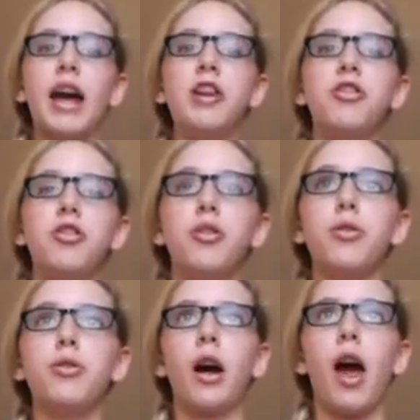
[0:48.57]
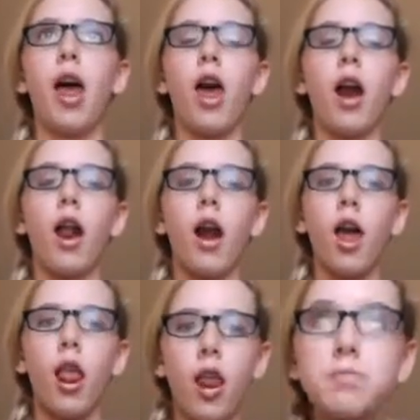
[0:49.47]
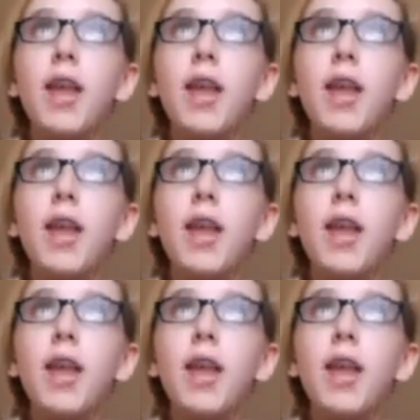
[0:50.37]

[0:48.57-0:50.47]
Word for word: I, cho uh,